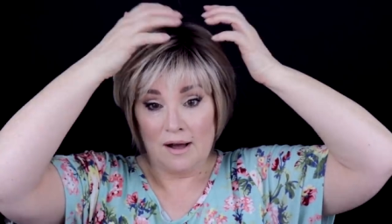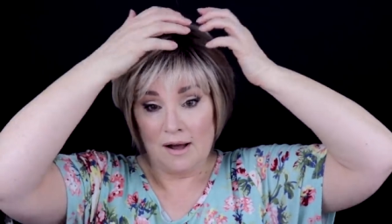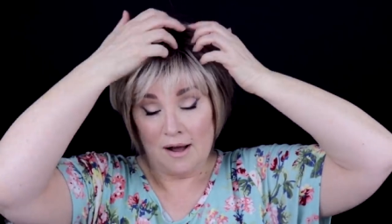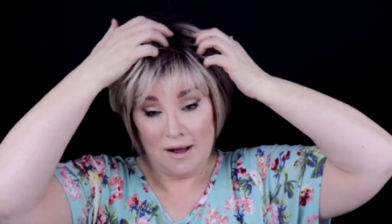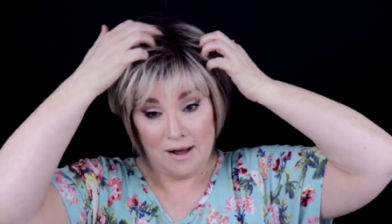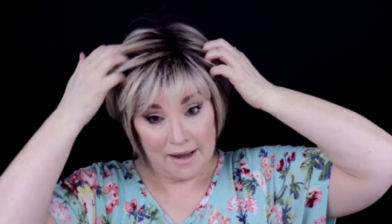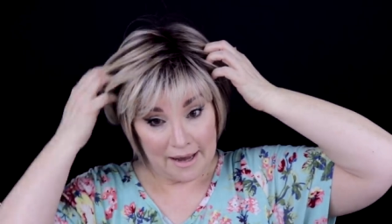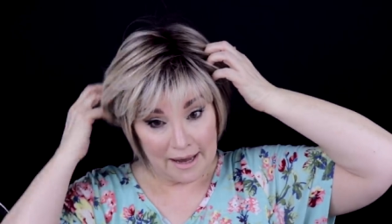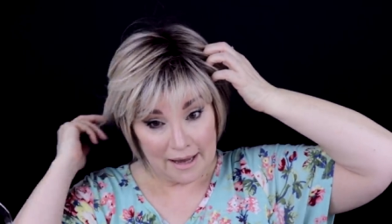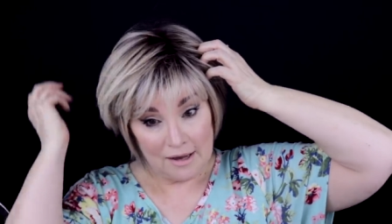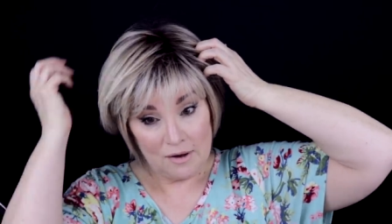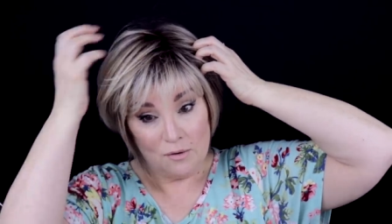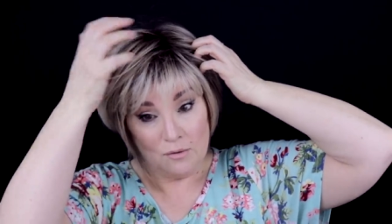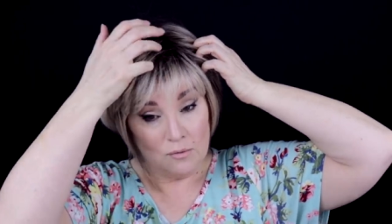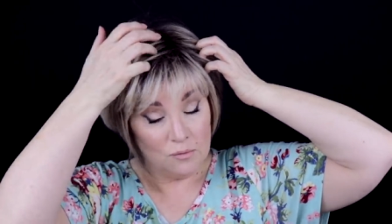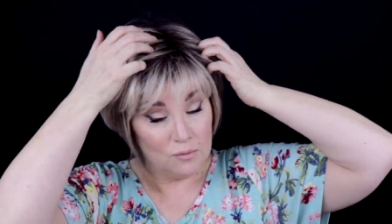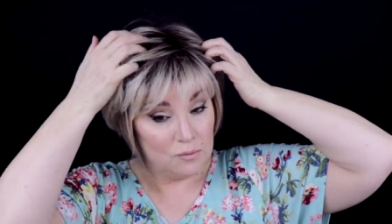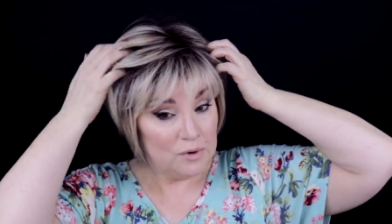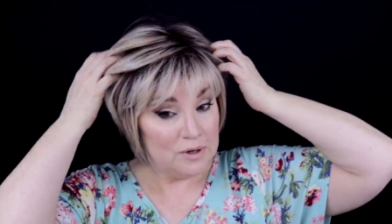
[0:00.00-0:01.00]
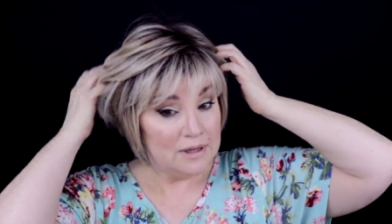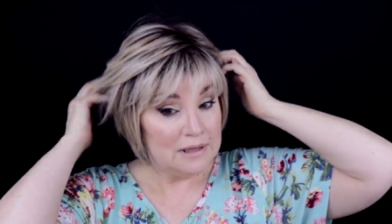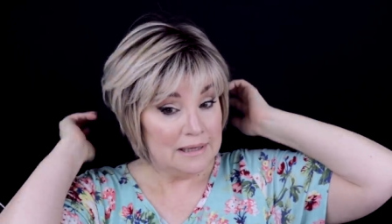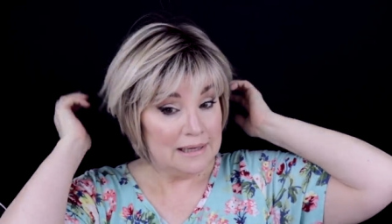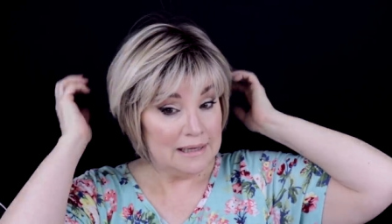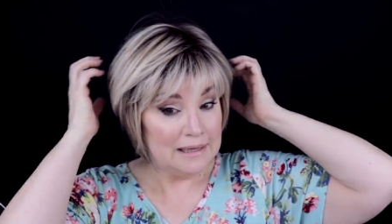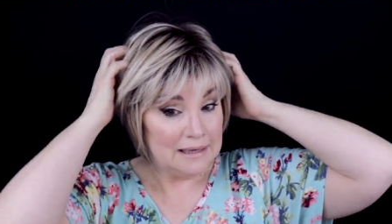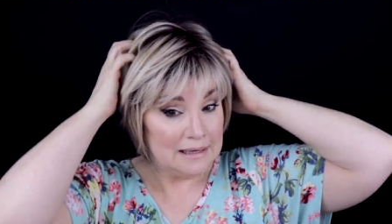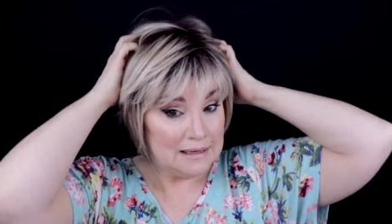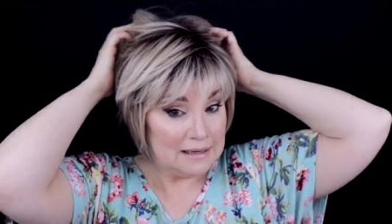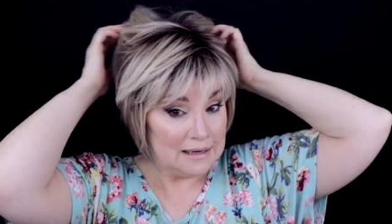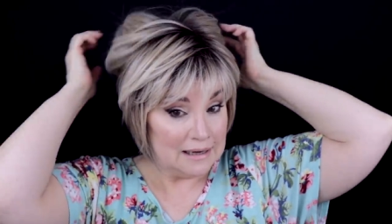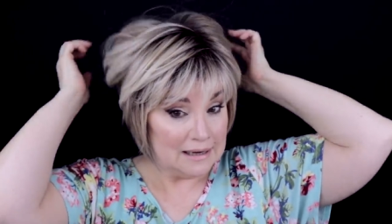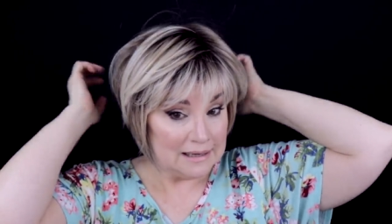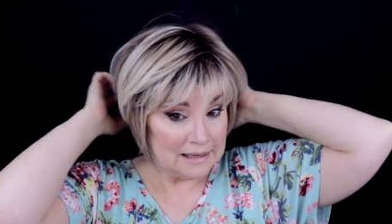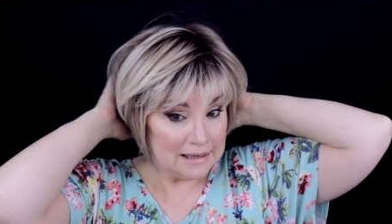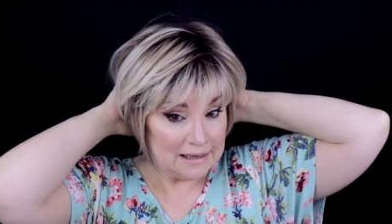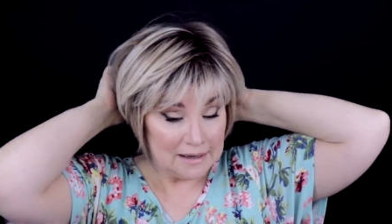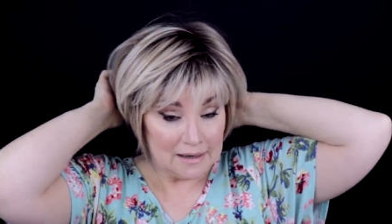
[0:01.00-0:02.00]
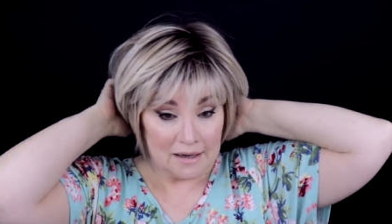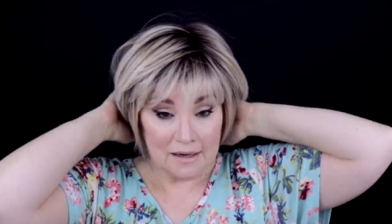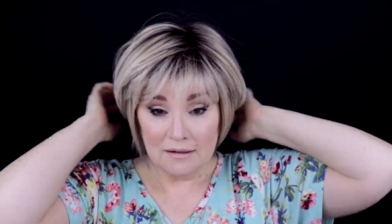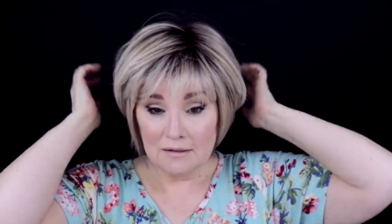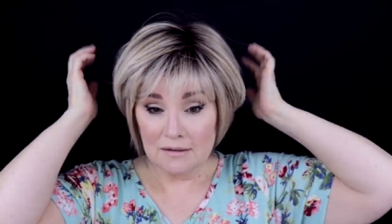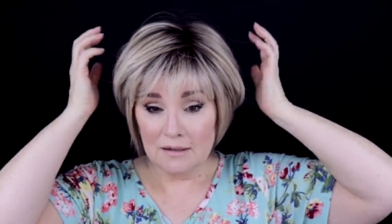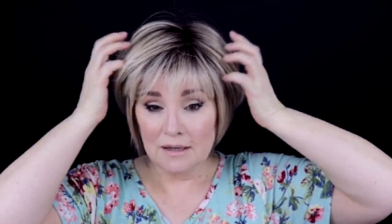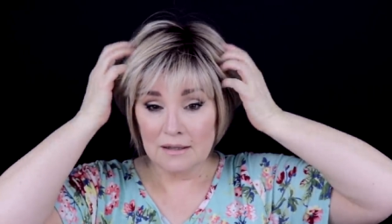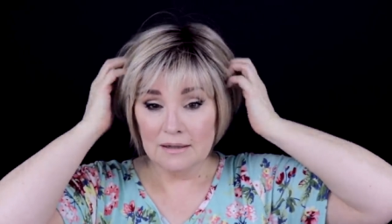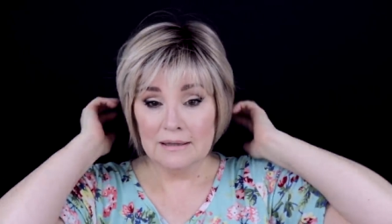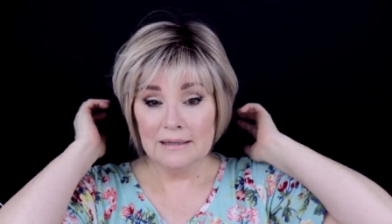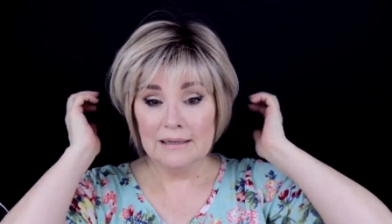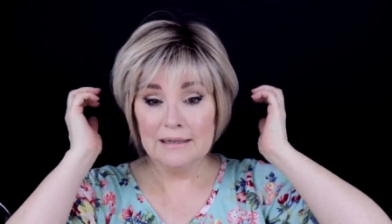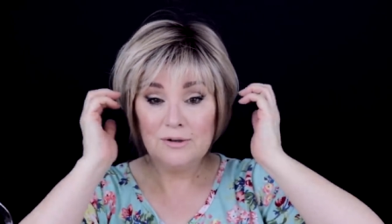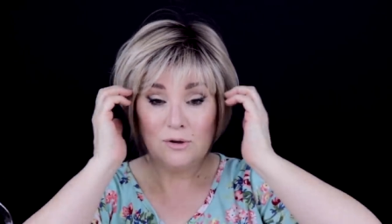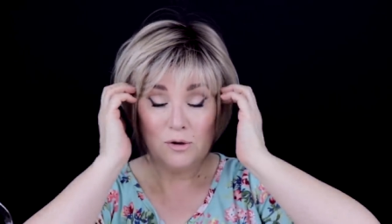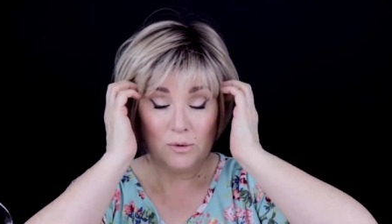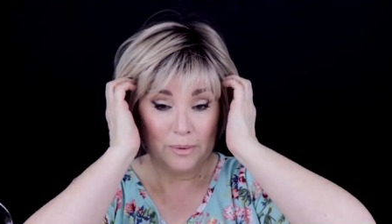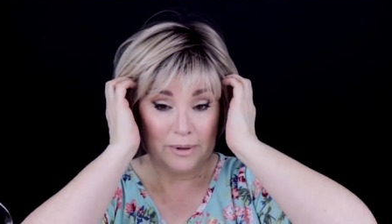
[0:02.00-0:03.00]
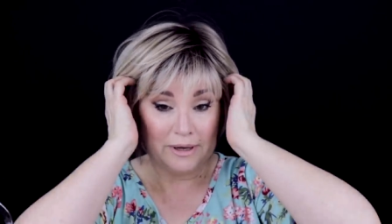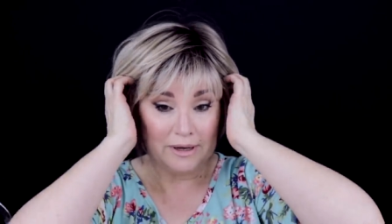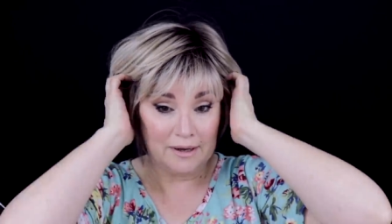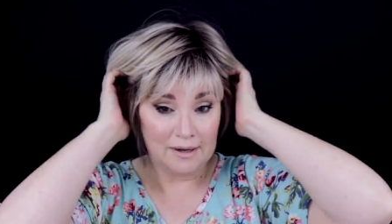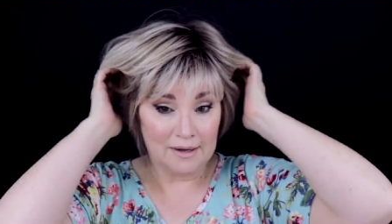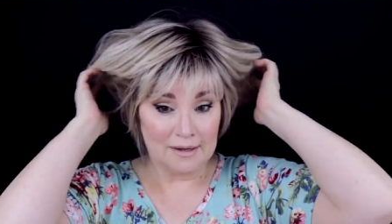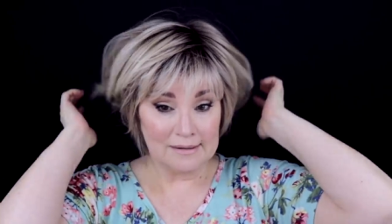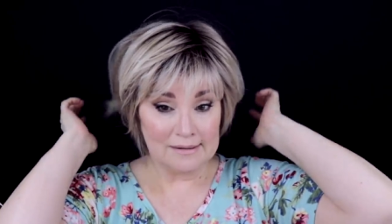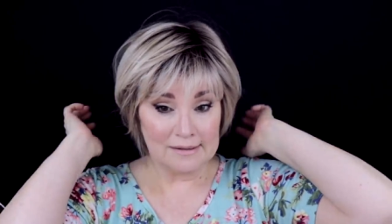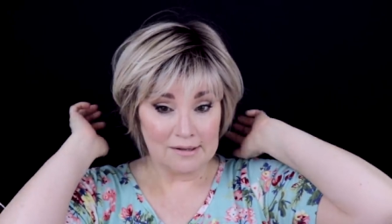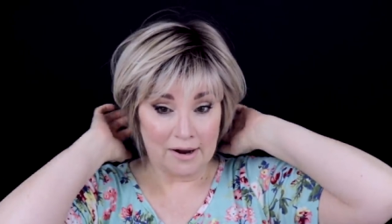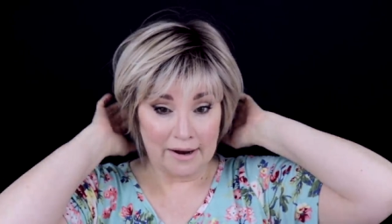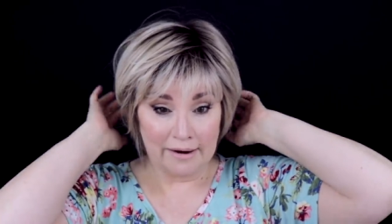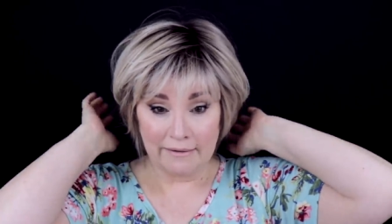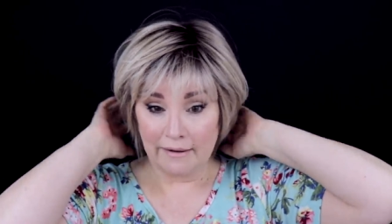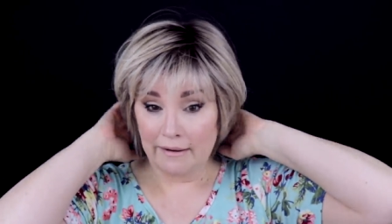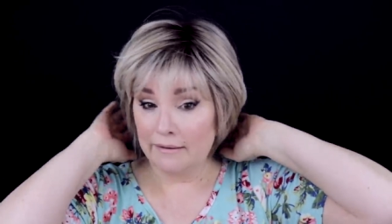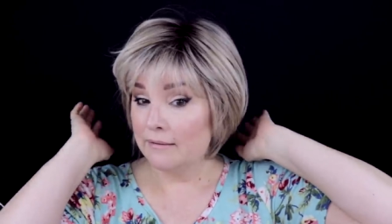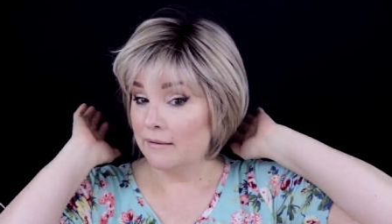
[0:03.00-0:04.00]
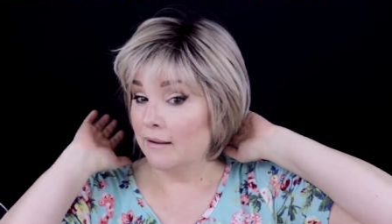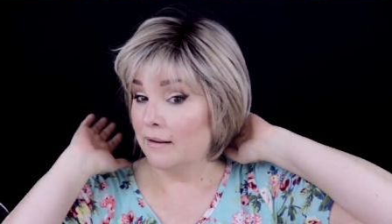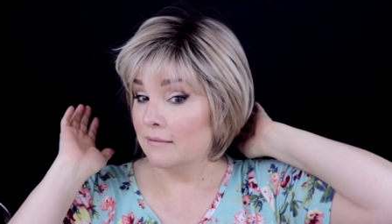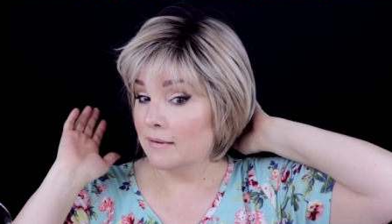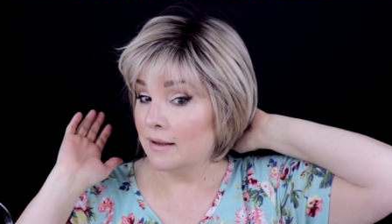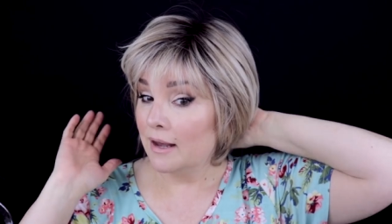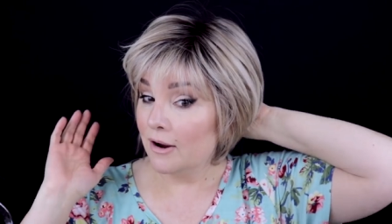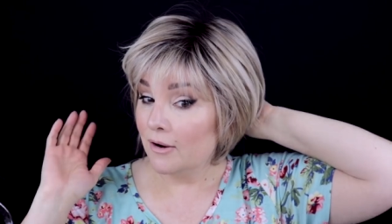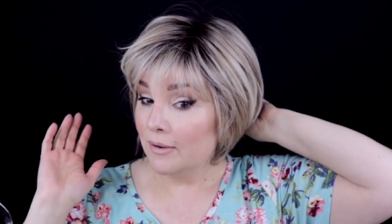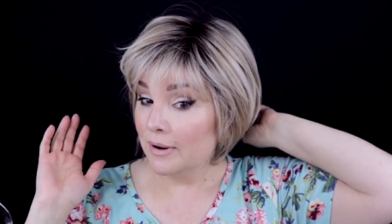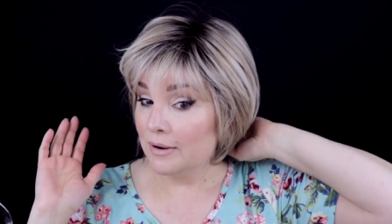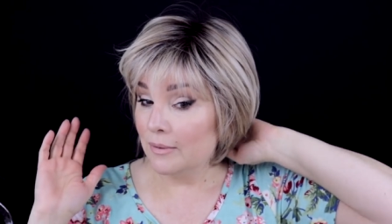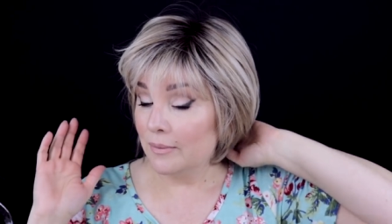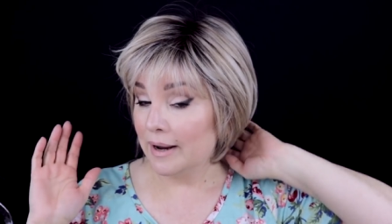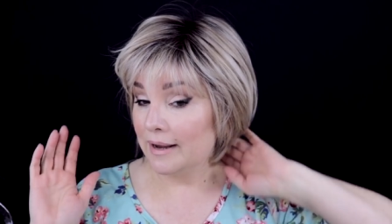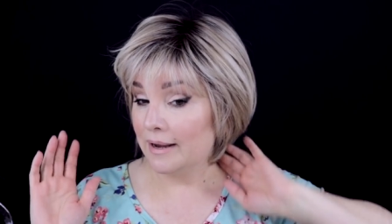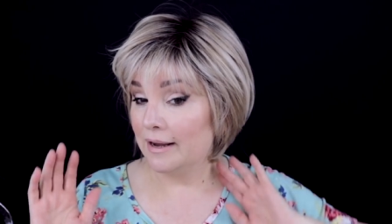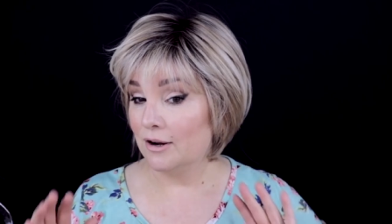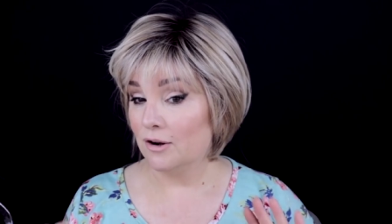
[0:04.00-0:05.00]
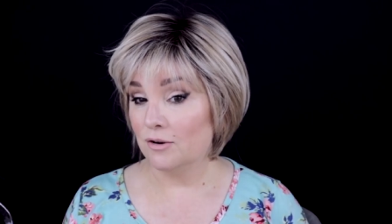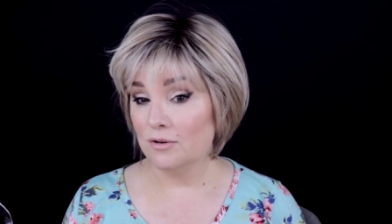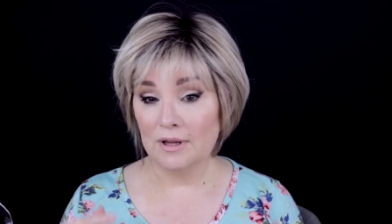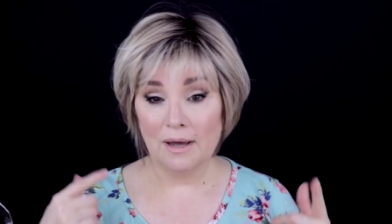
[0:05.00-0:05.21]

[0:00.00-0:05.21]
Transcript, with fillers: I really kind of get a little bit excited and carried away here,